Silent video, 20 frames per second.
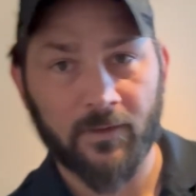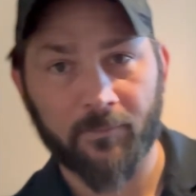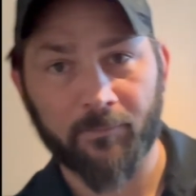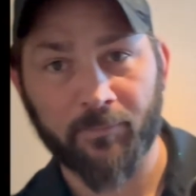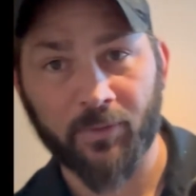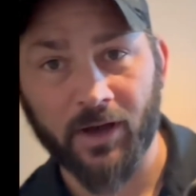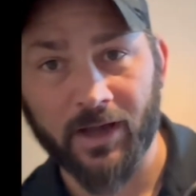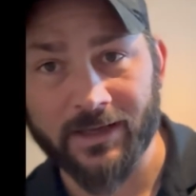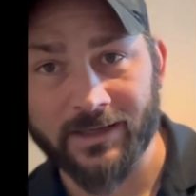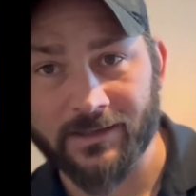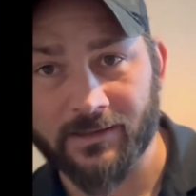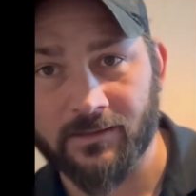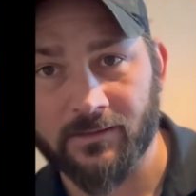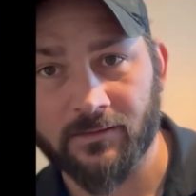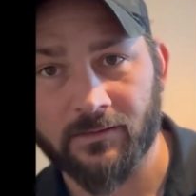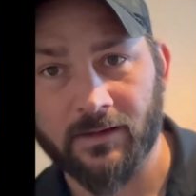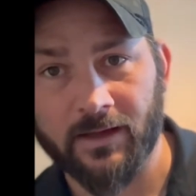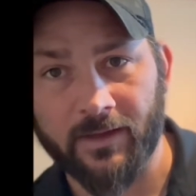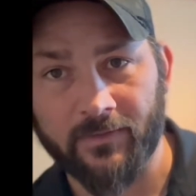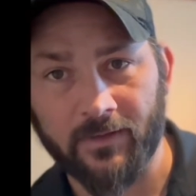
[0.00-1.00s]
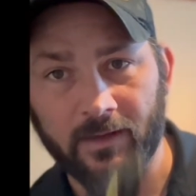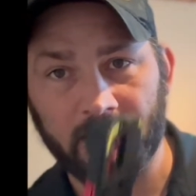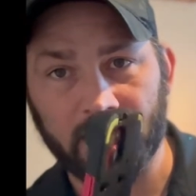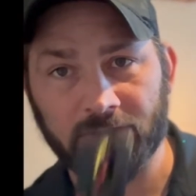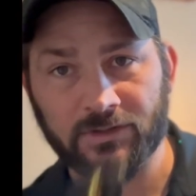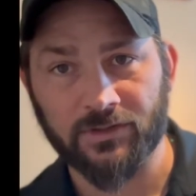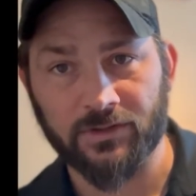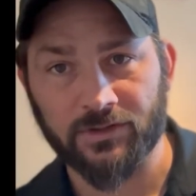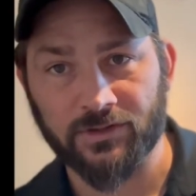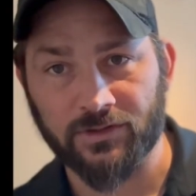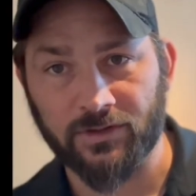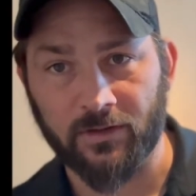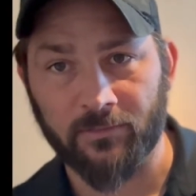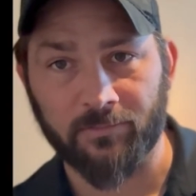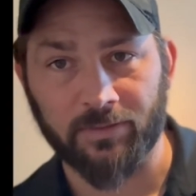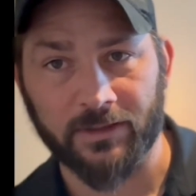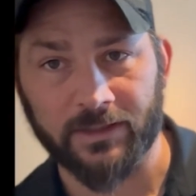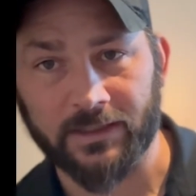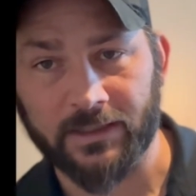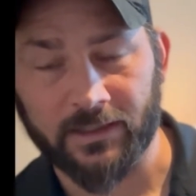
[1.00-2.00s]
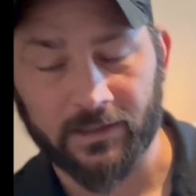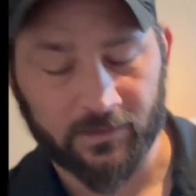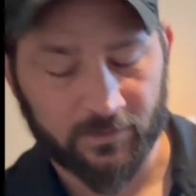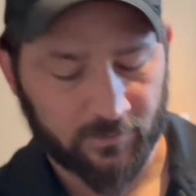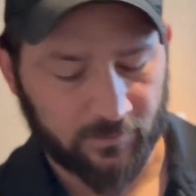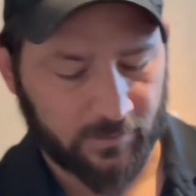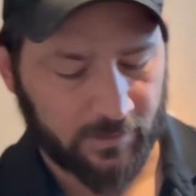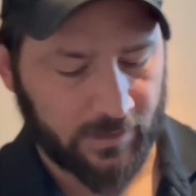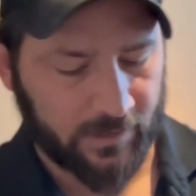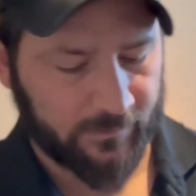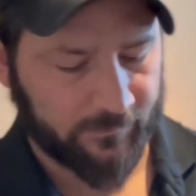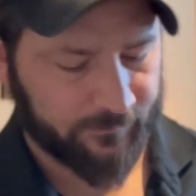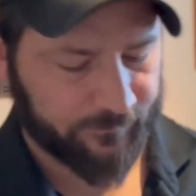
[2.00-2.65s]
button, and then it's going to start blinking, okay?